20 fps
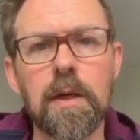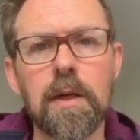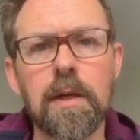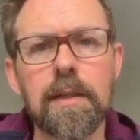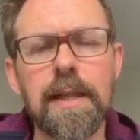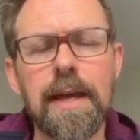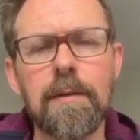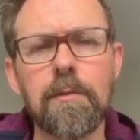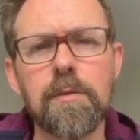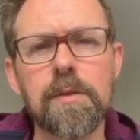
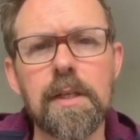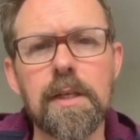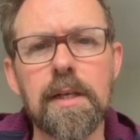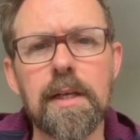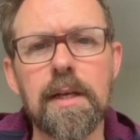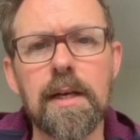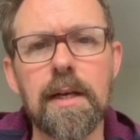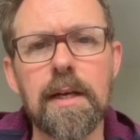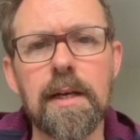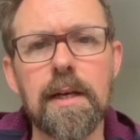there was
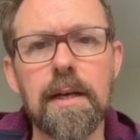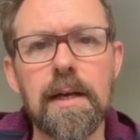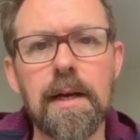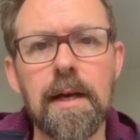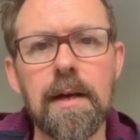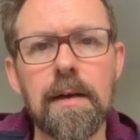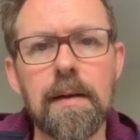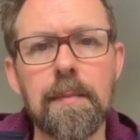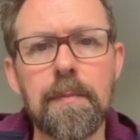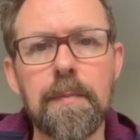
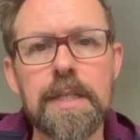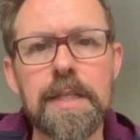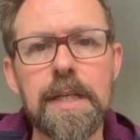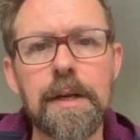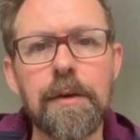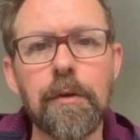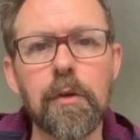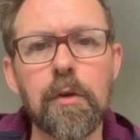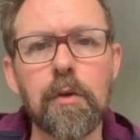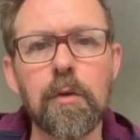a
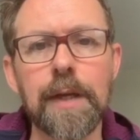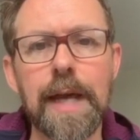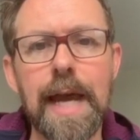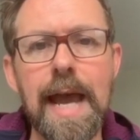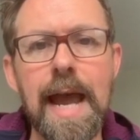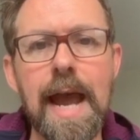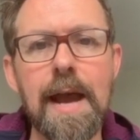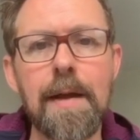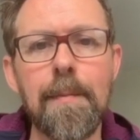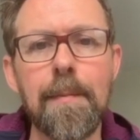material called
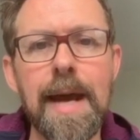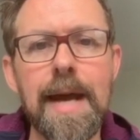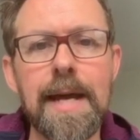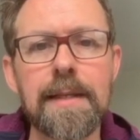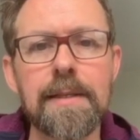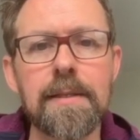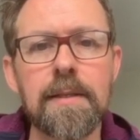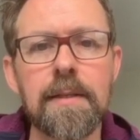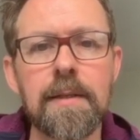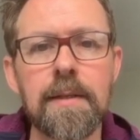
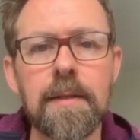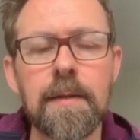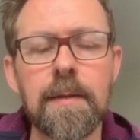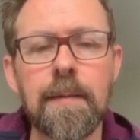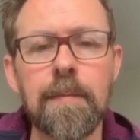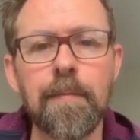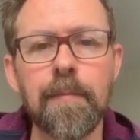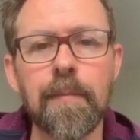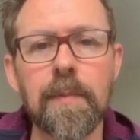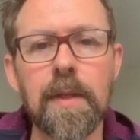AirMet,
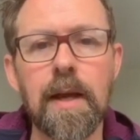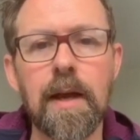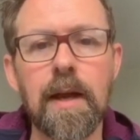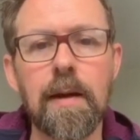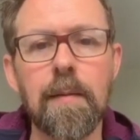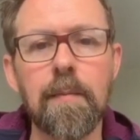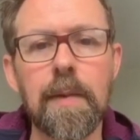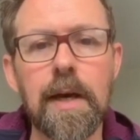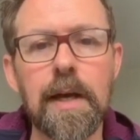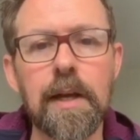
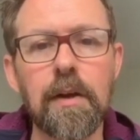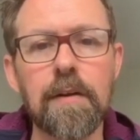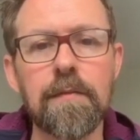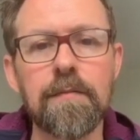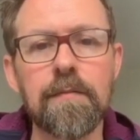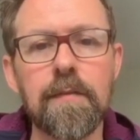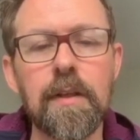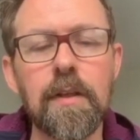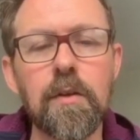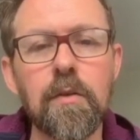and
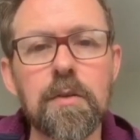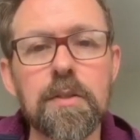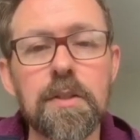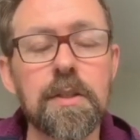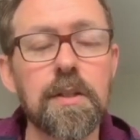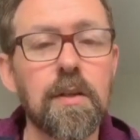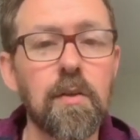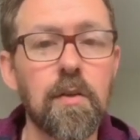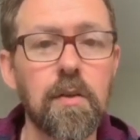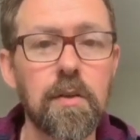I've looked
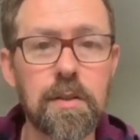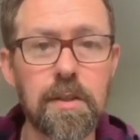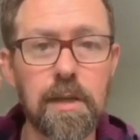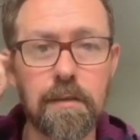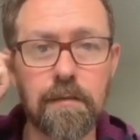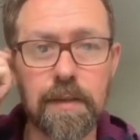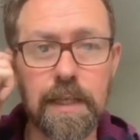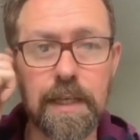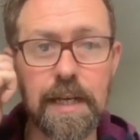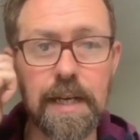
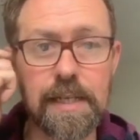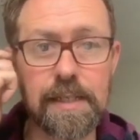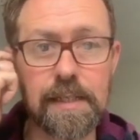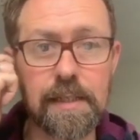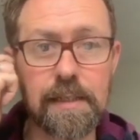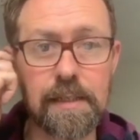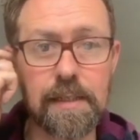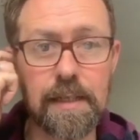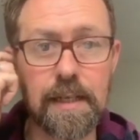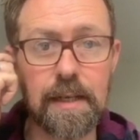over the years
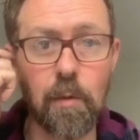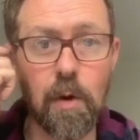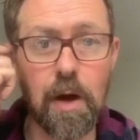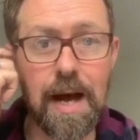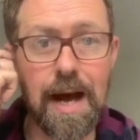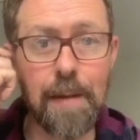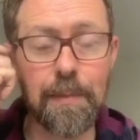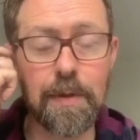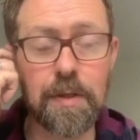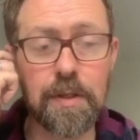to see what
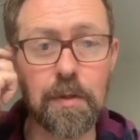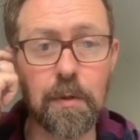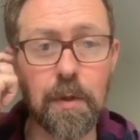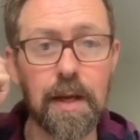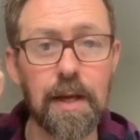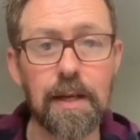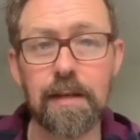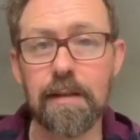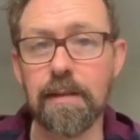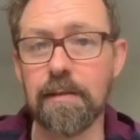happened to
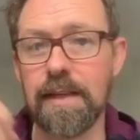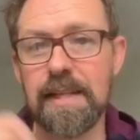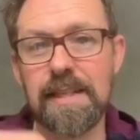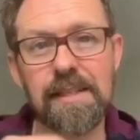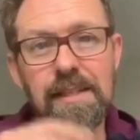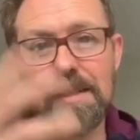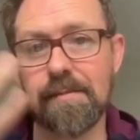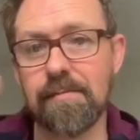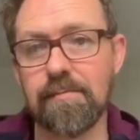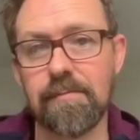it, and
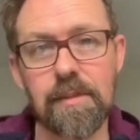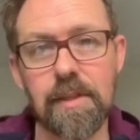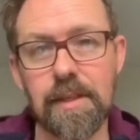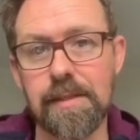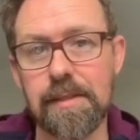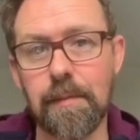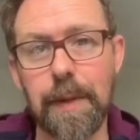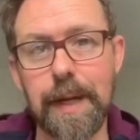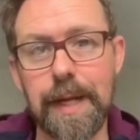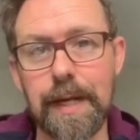it's
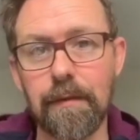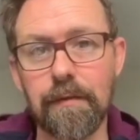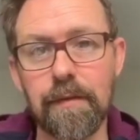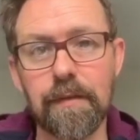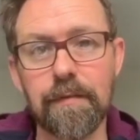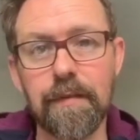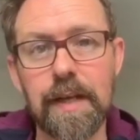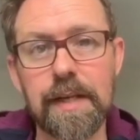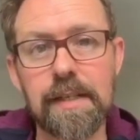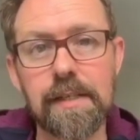disappeared off the
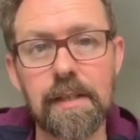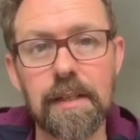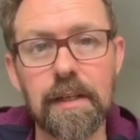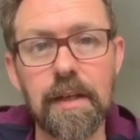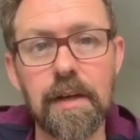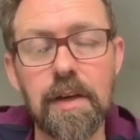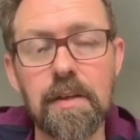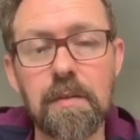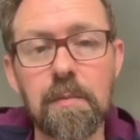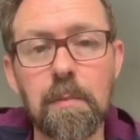face of the
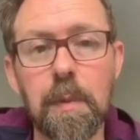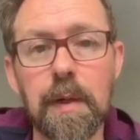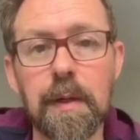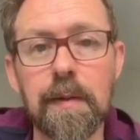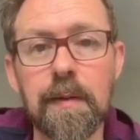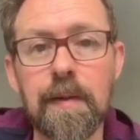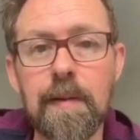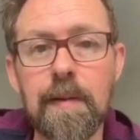earth. But